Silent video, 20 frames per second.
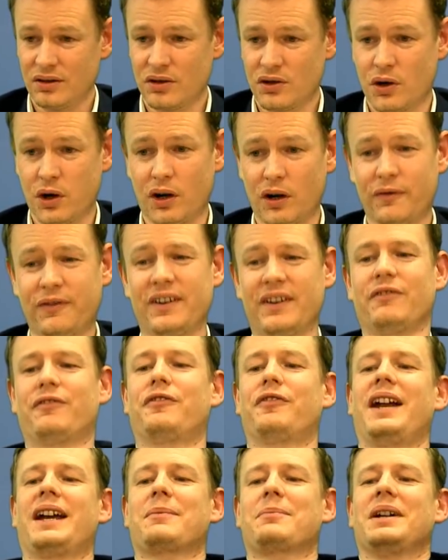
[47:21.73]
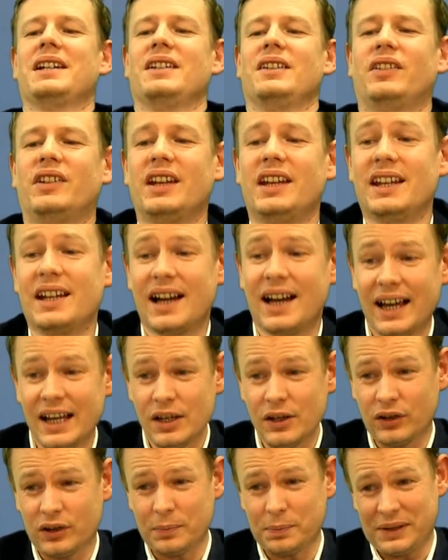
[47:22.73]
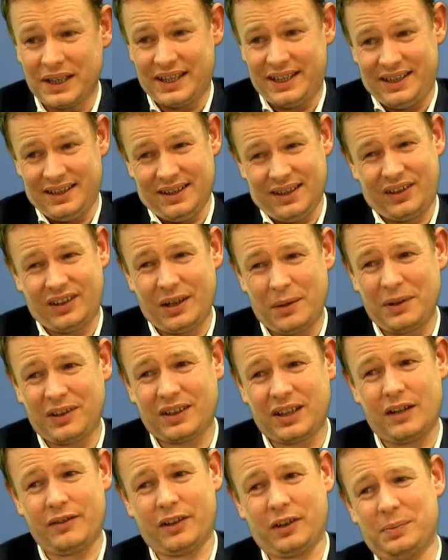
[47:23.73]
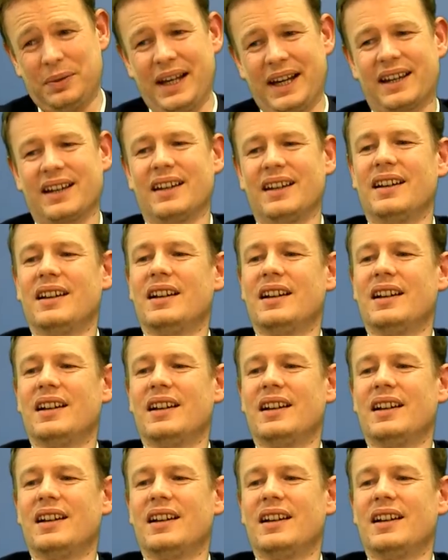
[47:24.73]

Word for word: Turf and Fragment is saying, I used to play the Semi-Slav as black,